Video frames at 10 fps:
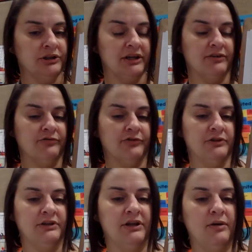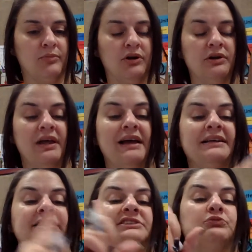looking for the number
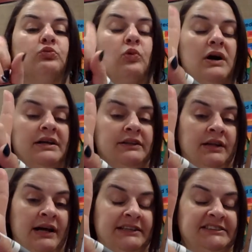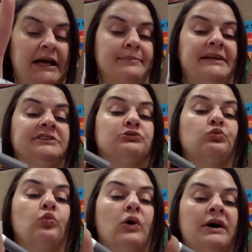that is 1 less. That means
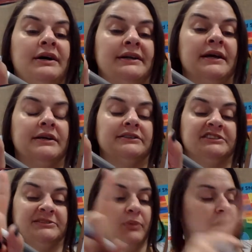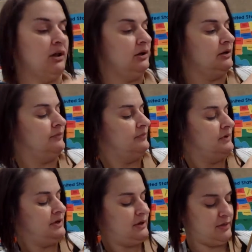1 smaller
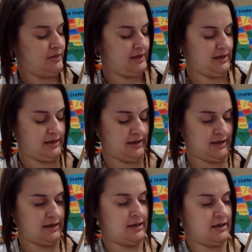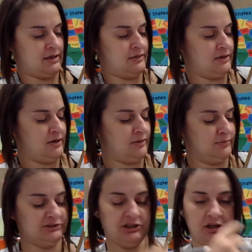than the
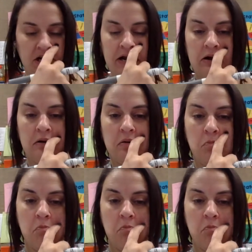numbers on here.